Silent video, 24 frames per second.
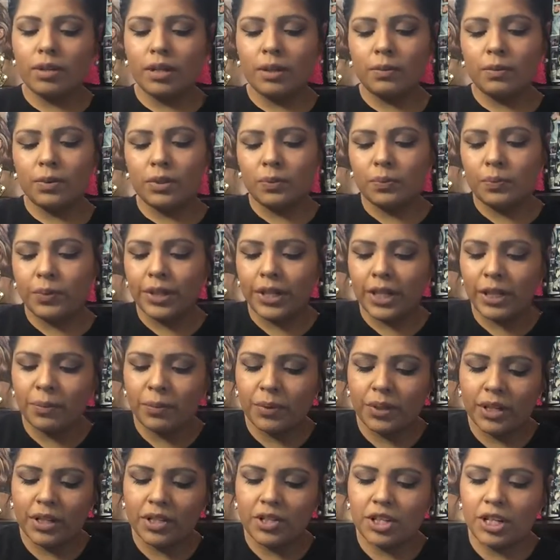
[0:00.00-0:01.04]
It was
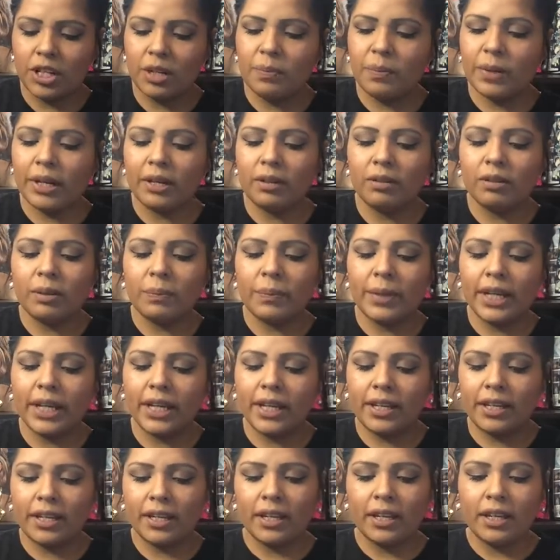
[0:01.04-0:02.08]
pretty cheap. I only
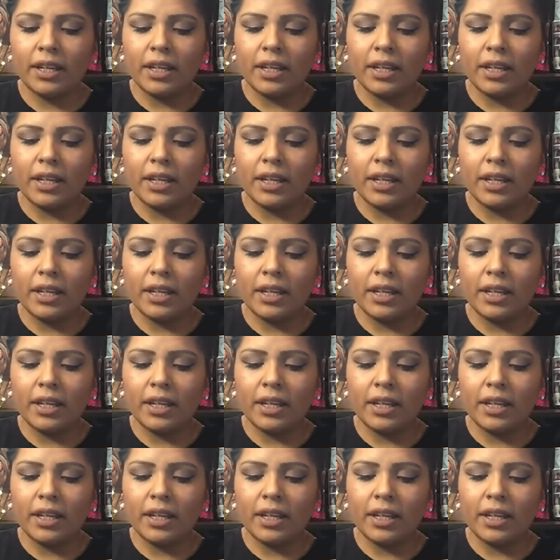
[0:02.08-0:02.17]
paid,